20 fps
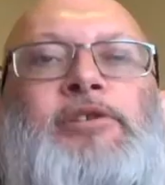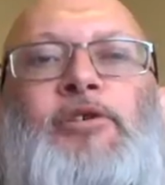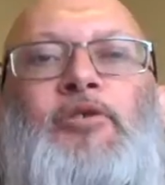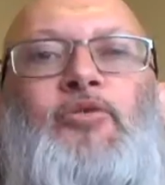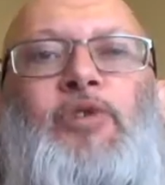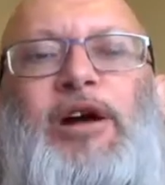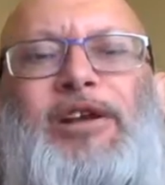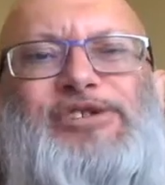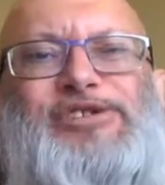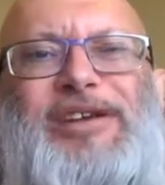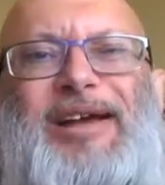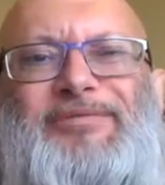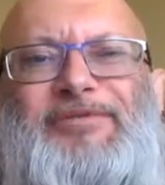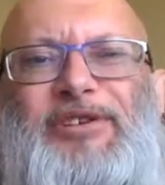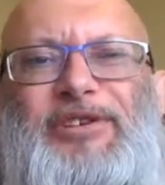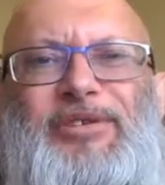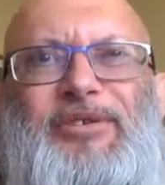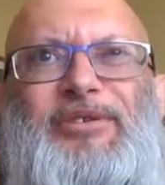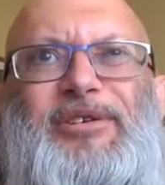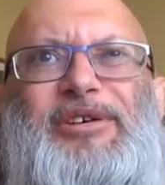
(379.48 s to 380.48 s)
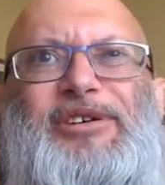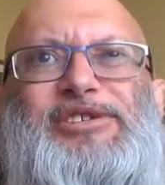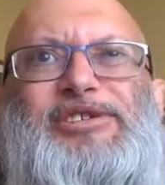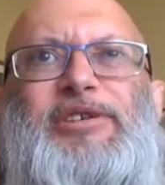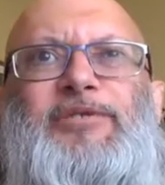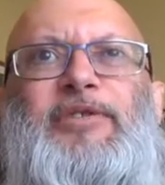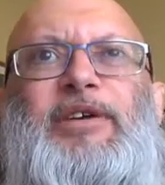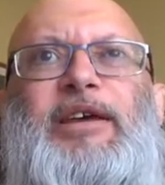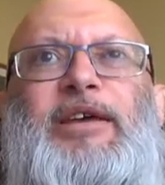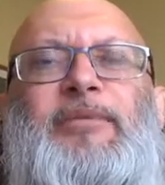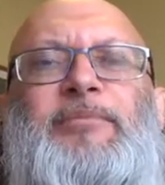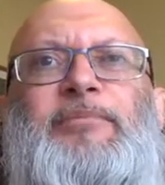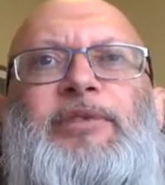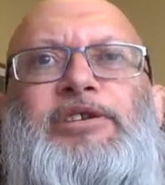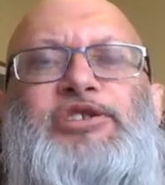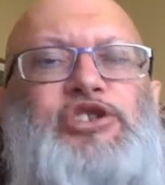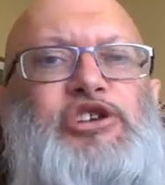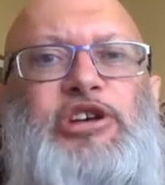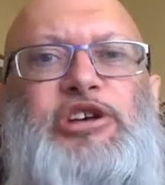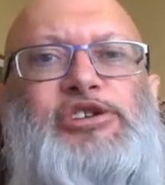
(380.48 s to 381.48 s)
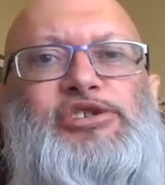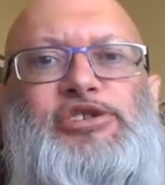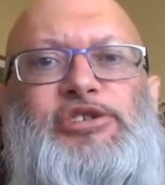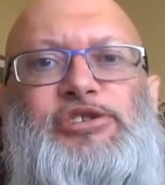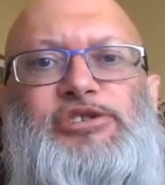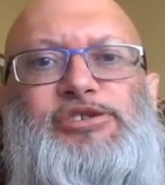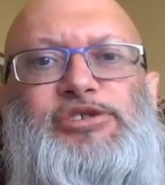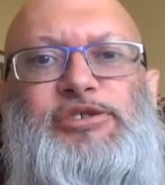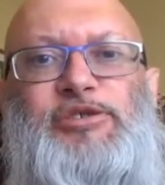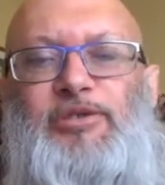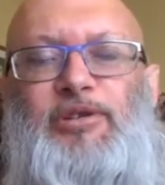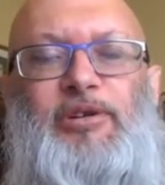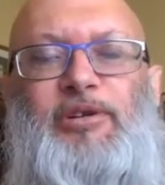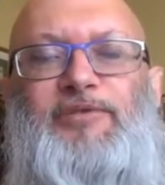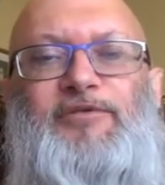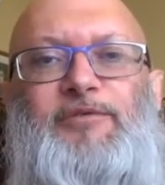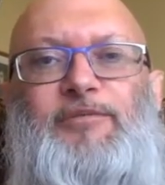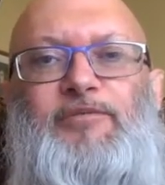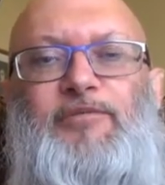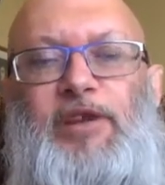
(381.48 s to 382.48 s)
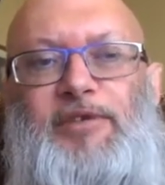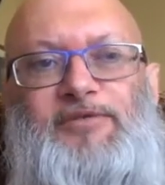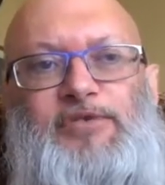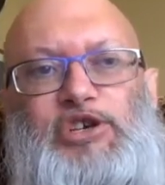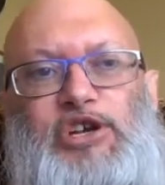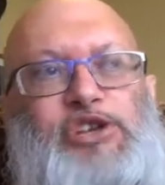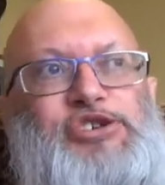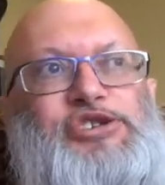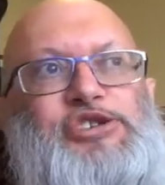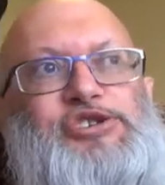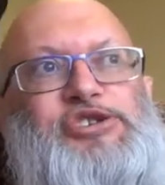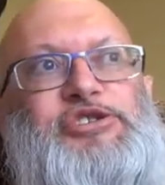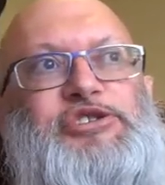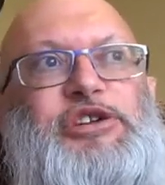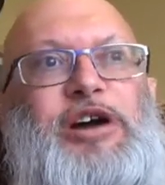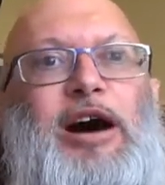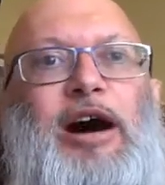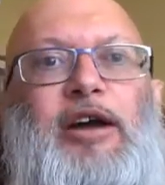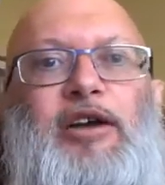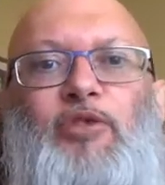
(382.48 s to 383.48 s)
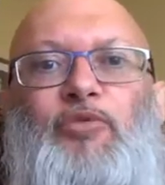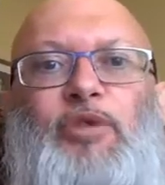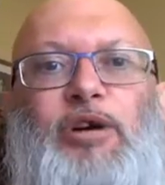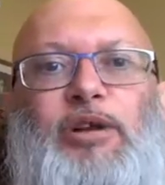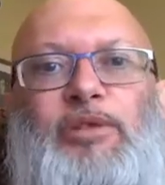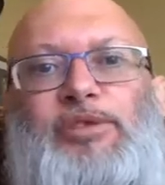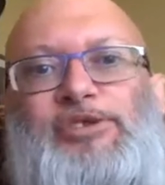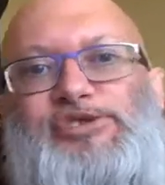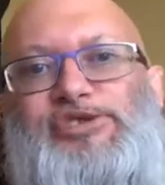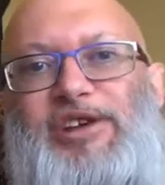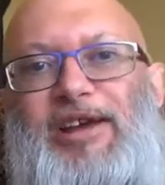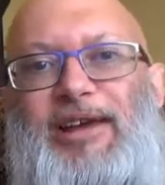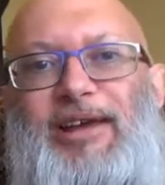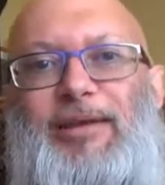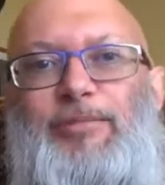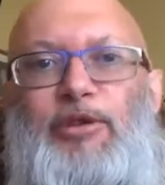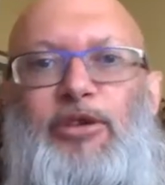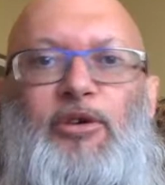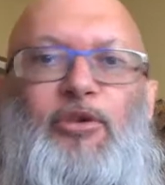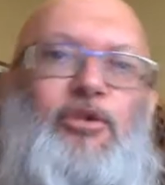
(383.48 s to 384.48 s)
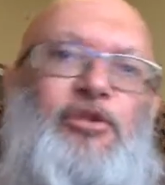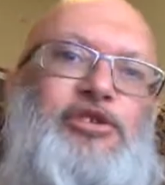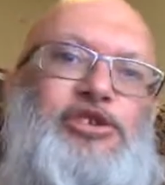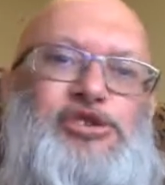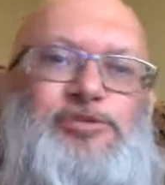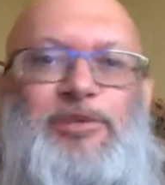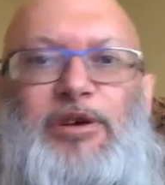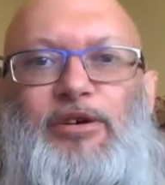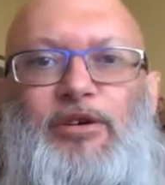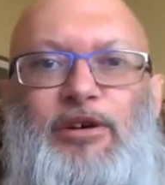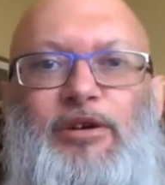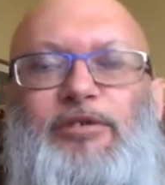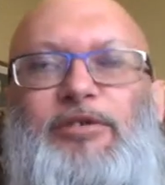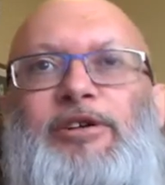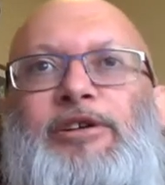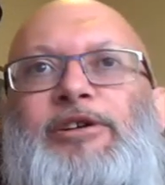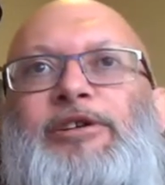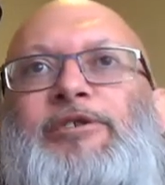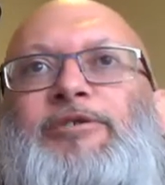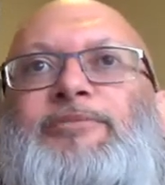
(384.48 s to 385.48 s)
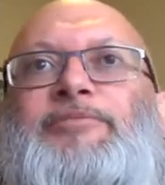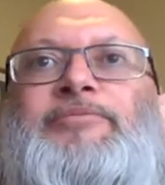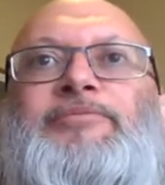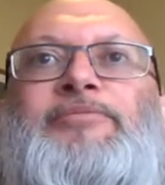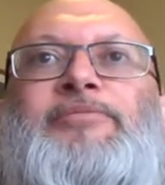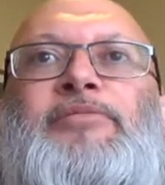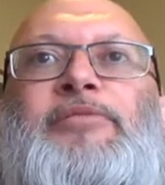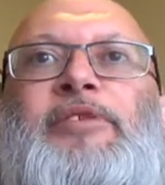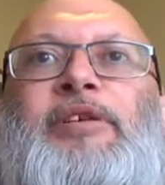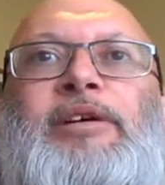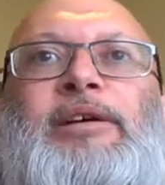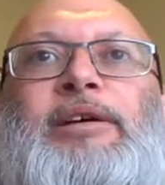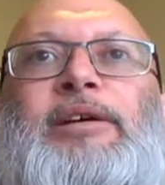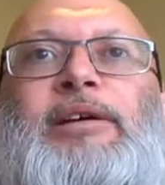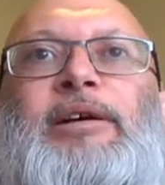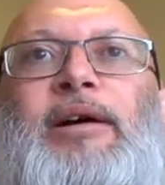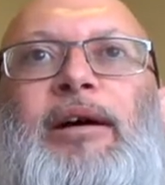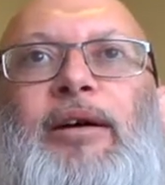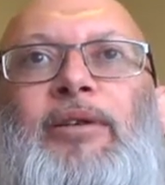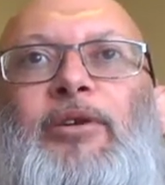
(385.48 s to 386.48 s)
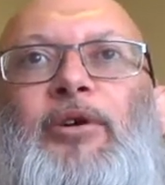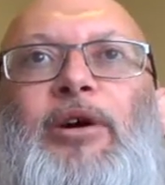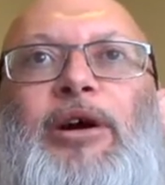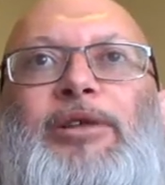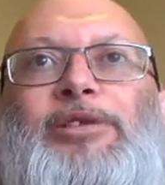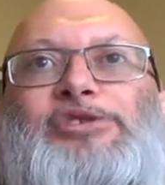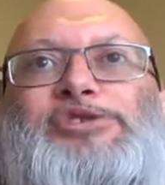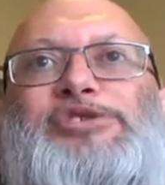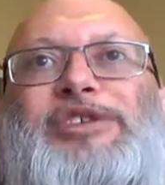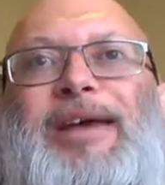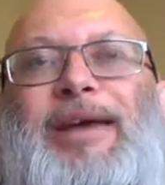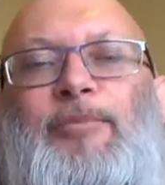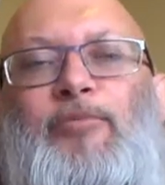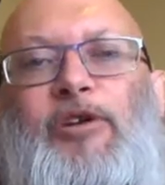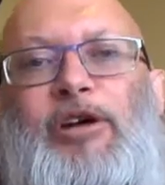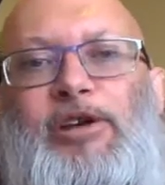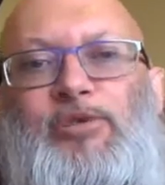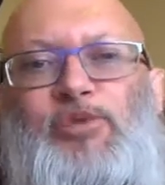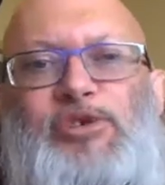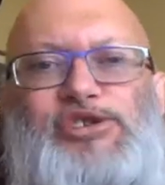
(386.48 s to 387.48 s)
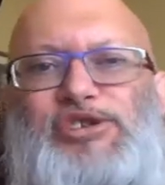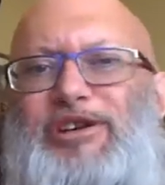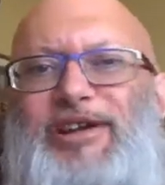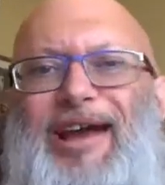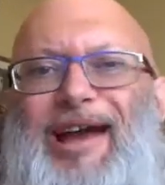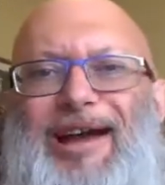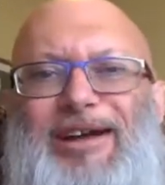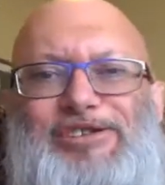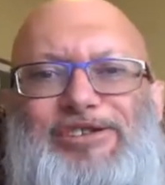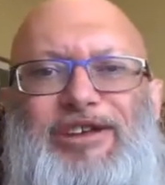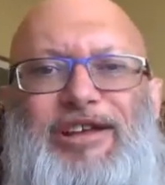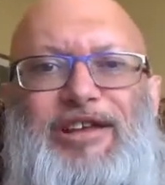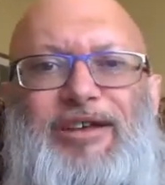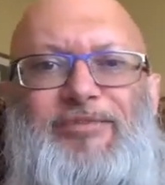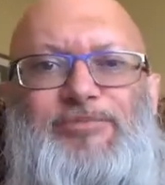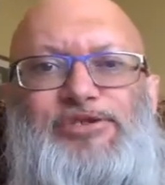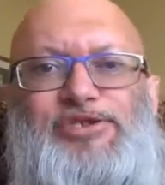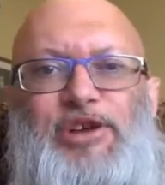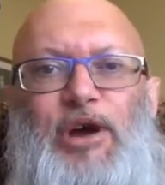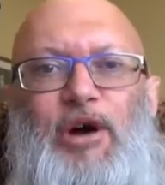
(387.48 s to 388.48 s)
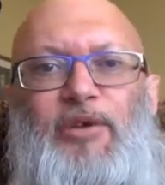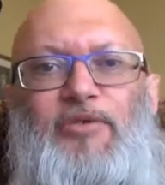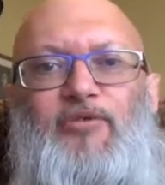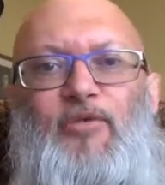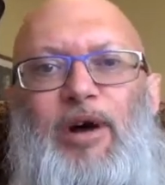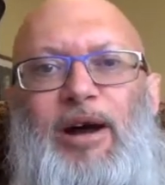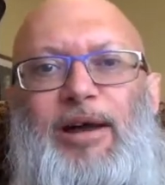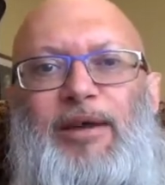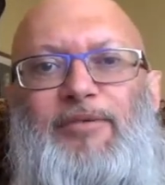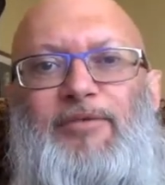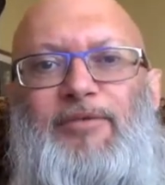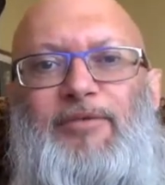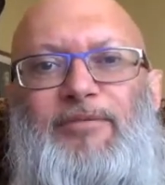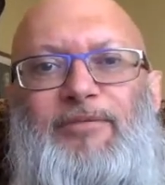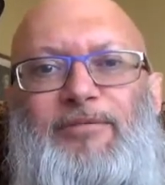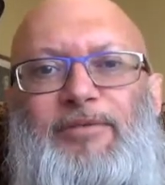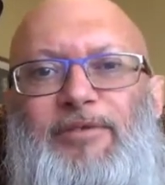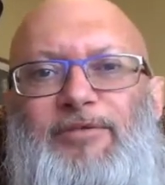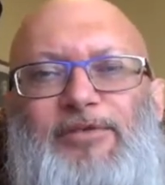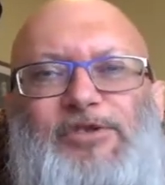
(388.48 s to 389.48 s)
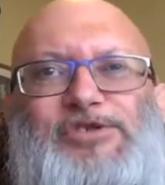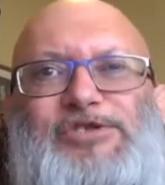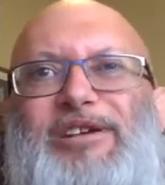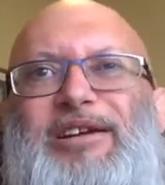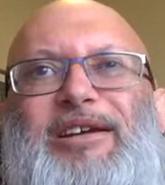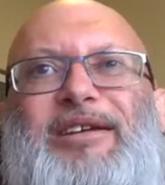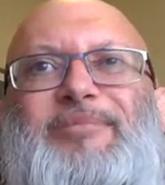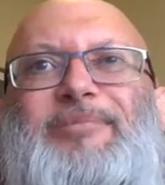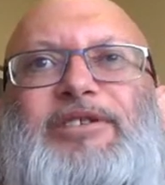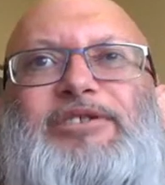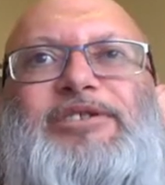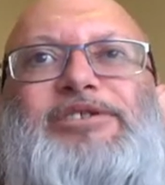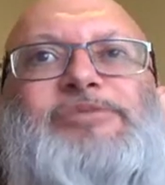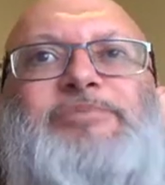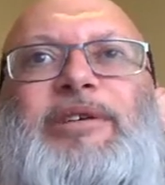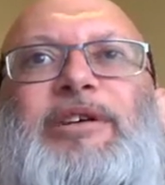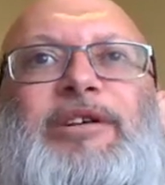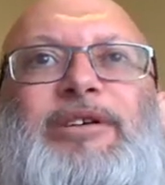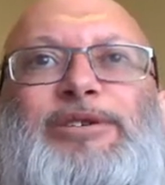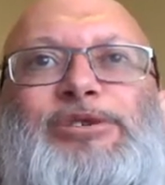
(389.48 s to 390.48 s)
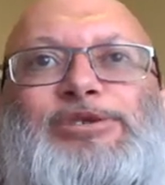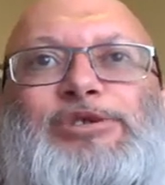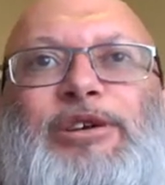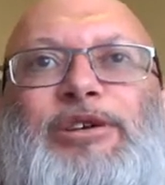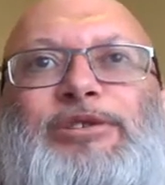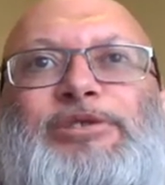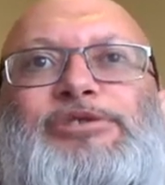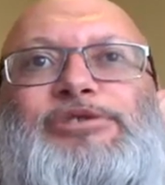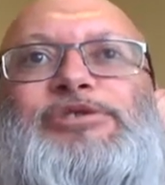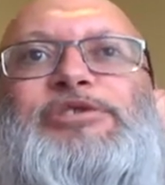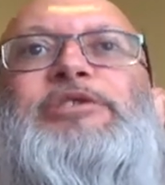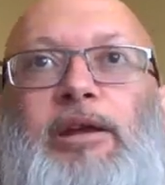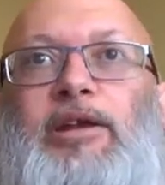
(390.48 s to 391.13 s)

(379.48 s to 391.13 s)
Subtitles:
Why does he have to do this? If him and Jesus, or if Jesus and God are one and the same, and the Holy Spirit, they're all the same. Why, was he asking himself, "Why have you forsaken me?" Doesn't make any sense.